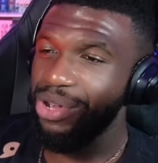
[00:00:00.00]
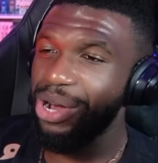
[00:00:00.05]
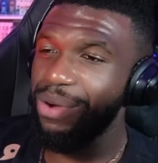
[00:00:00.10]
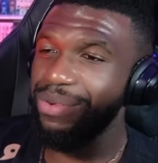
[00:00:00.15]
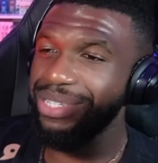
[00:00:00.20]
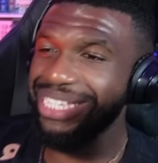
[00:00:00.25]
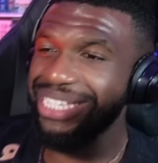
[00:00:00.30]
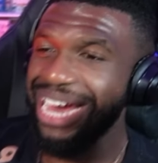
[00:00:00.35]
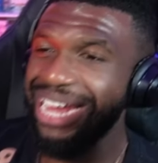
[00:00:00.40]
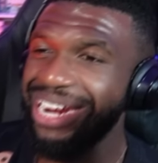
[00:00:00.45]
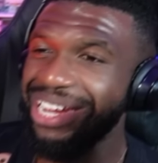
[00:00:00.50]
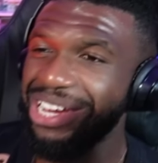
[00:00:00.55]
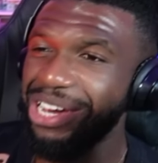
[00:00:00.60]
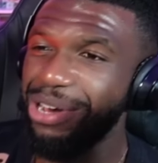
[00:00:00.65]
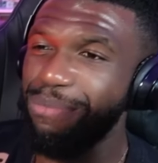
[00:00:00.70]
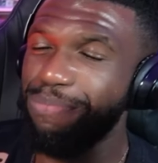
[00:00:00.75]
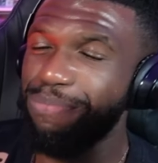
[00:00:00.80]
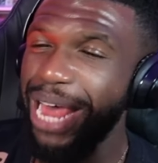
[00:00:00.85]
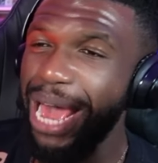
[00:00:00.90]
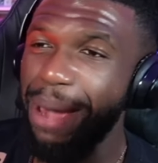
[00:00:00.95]
We always got a
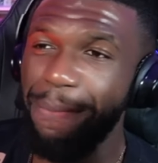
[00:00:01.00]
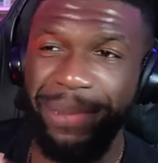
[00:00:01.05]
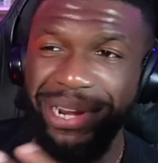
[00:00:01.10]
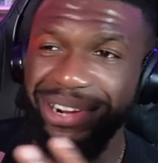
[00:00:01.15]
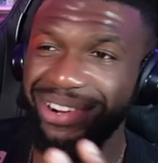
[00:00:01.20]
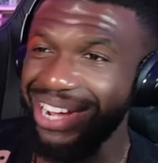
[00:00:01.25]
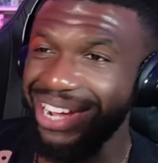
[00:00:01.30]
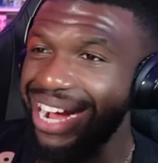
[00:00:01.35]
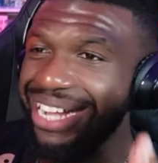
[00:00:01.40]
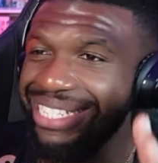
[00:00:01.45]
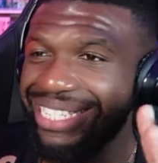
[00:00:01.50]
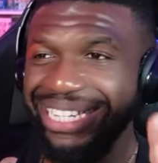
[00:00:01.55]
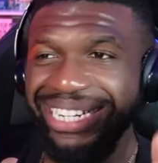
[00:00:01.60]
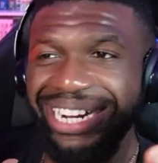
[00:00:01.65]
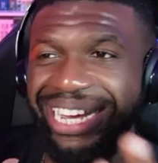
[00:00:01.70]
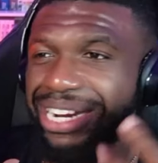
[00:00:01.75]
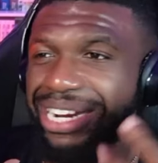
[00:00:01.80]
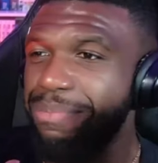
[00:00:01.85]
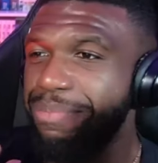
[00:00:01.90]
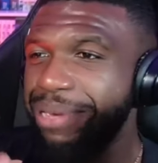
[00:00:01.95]
good Black Bear
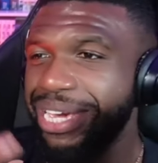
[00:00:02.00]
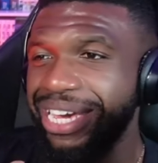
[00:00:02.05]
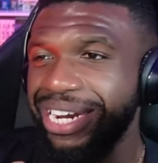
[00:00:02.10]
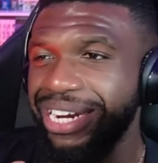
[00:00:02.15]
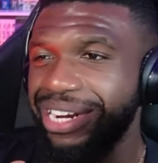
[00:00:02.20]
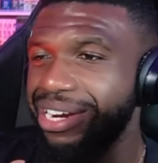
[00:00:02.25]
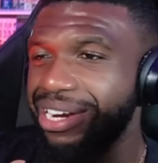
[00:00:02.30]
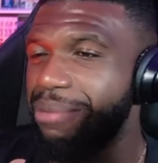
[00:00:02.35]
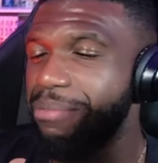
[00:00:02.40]
content at the beginning.